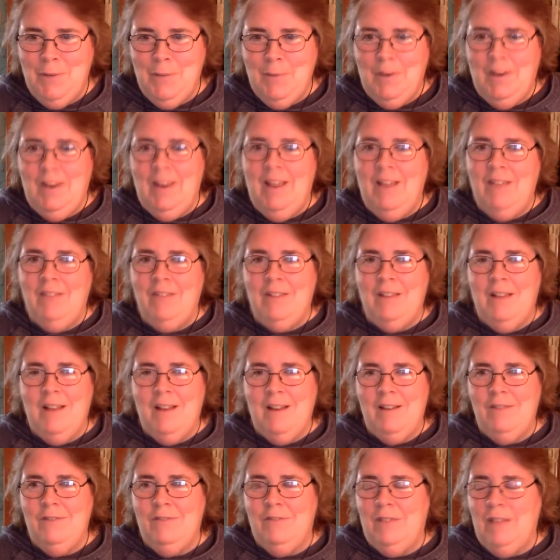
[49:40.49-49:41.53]
But I have a lot
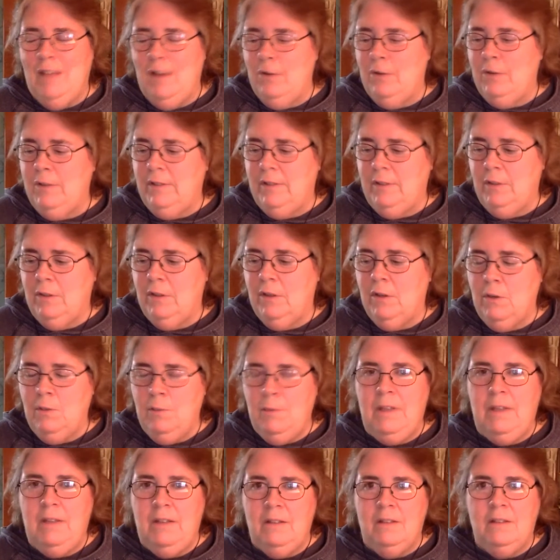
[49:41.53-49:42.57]
of flowers that are
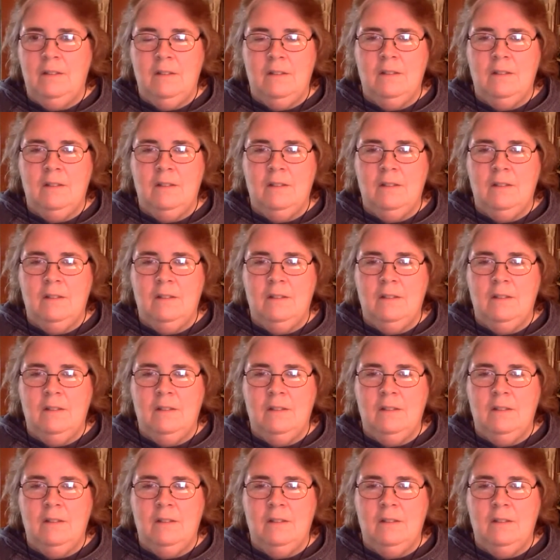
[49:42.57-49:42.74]
going